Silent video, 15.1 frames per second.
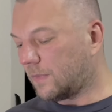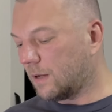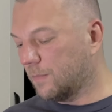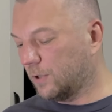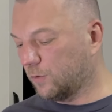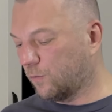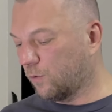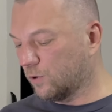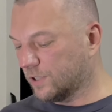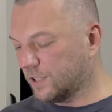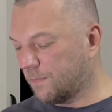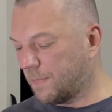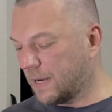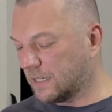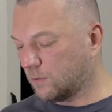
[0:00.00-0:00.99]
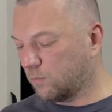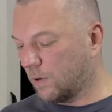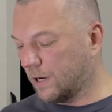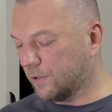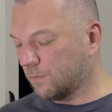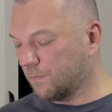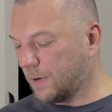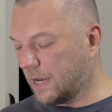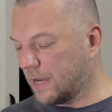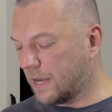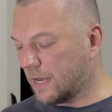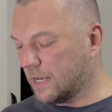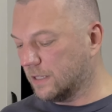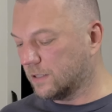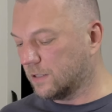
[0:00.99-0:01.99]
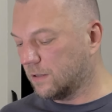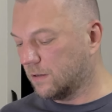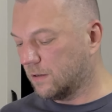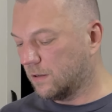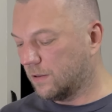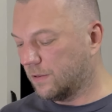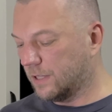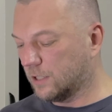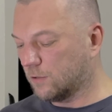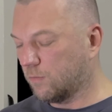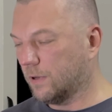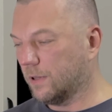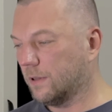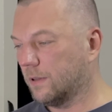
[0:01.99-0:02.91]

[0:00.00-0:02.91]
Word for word: But of course, the best way to pay is this one.